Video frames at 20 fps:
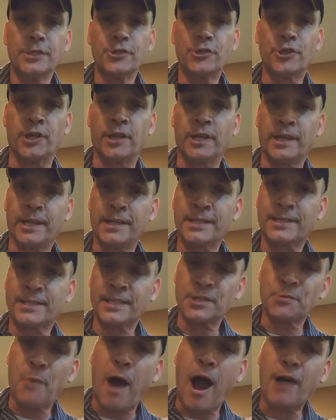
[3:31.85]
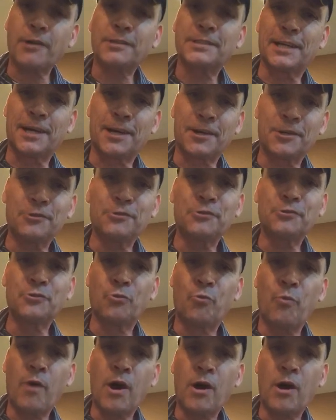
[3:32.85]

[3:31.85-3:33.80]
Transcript: Jesus walked on